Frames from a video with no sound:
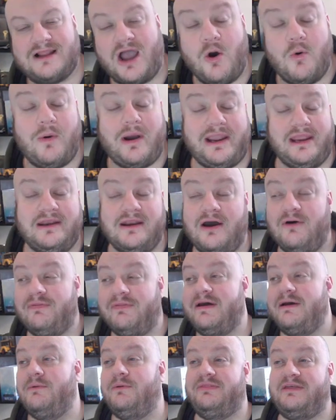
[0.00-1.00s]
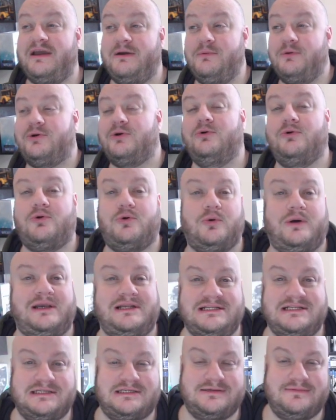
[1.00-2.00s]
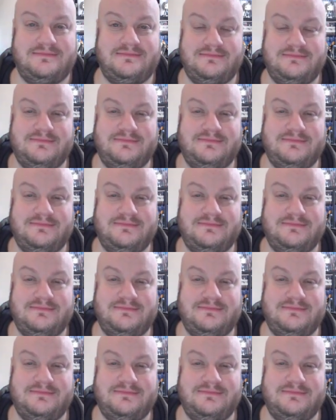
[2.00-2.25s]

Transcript: Oh wait, no, they were they were called queens.